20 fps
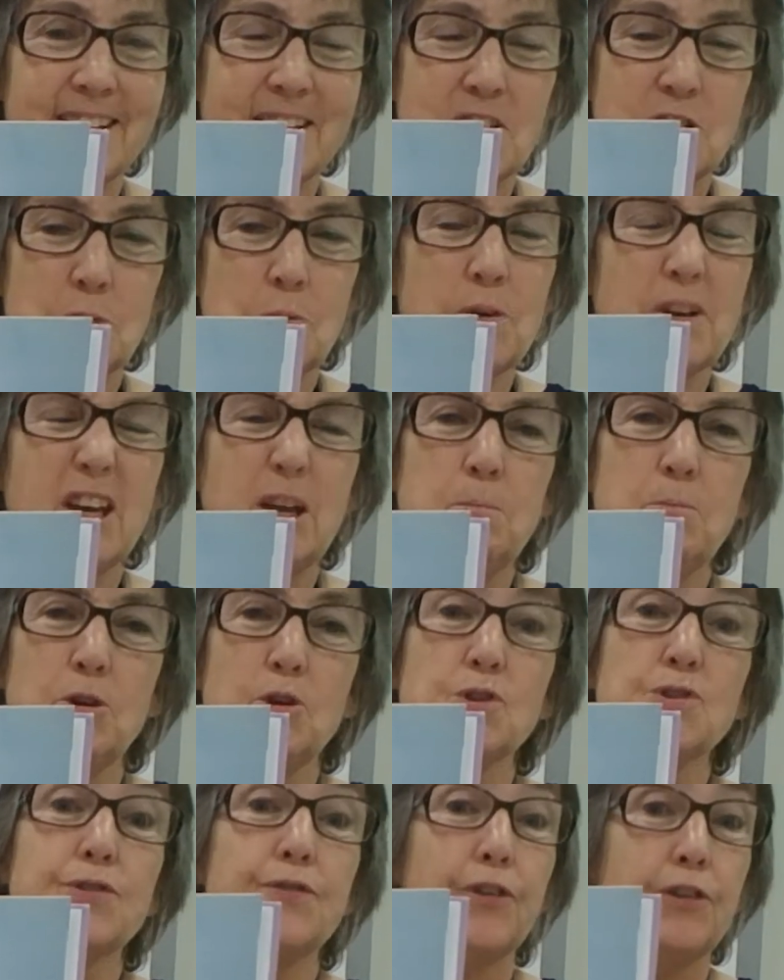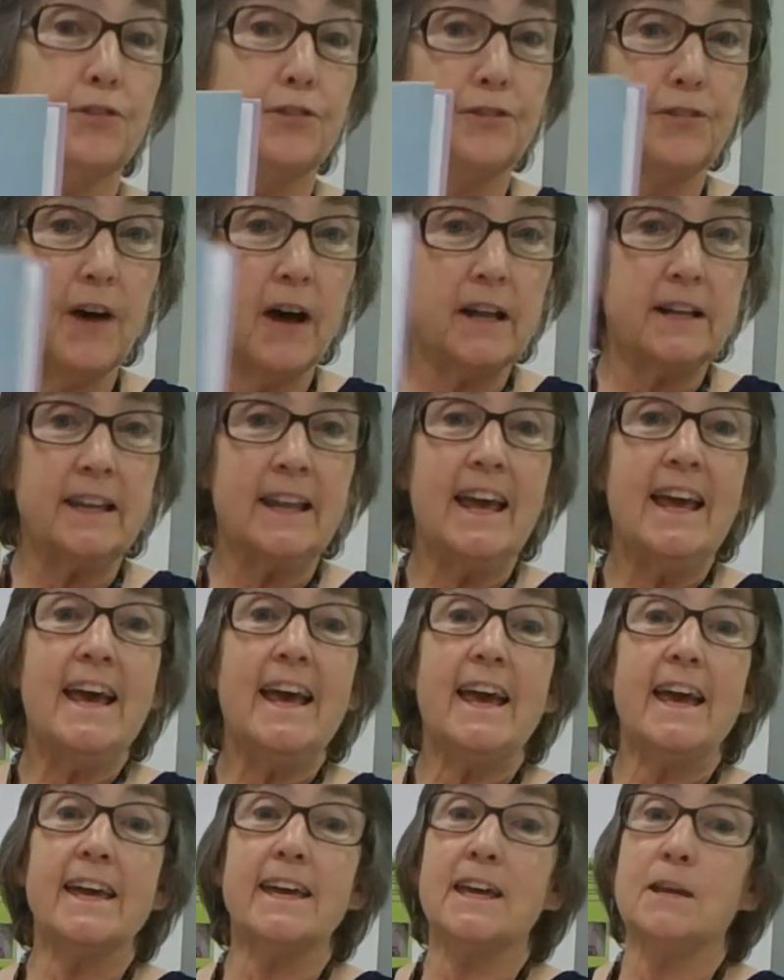So it can be used for fun,
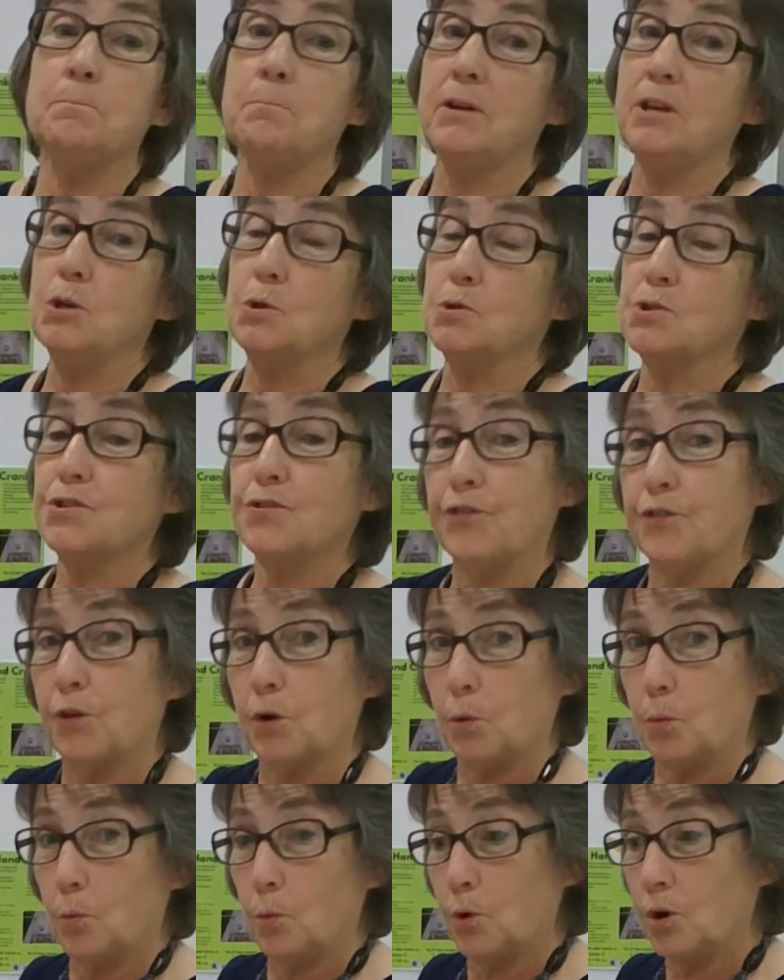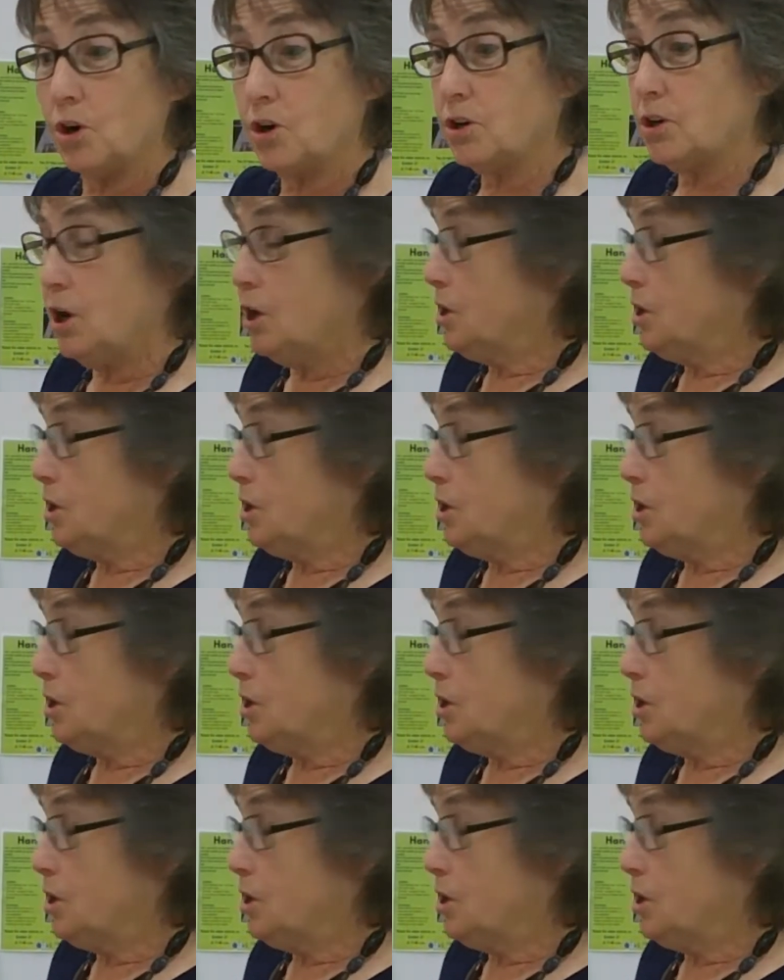it can be used for work.